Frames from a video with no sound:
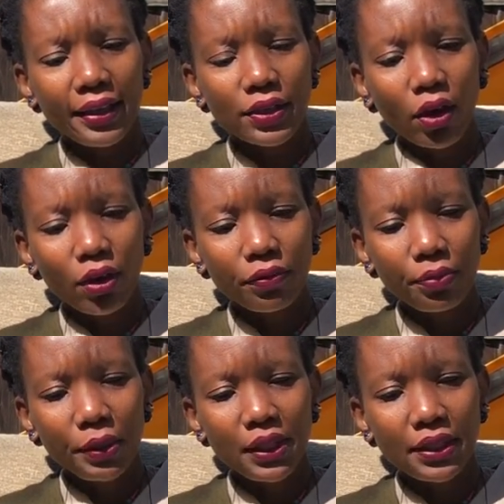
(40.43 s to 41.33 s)
it's hard for
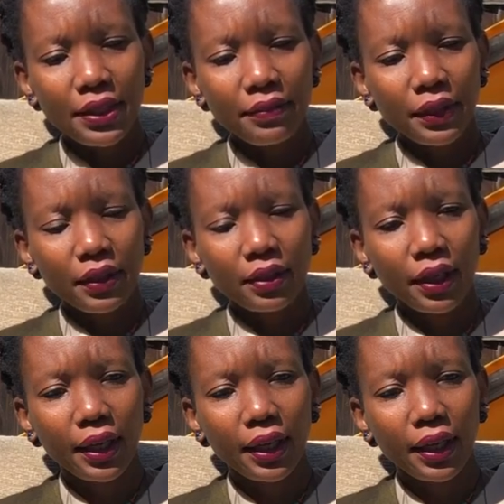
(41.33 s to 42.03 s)
me to even